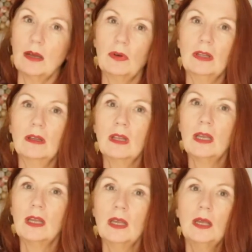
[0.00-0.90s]
will
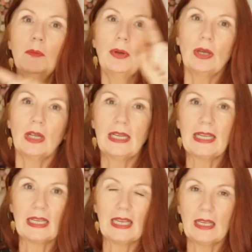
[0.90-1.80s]
put a
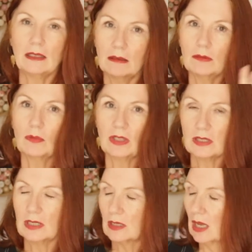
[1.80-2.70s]
link in once it's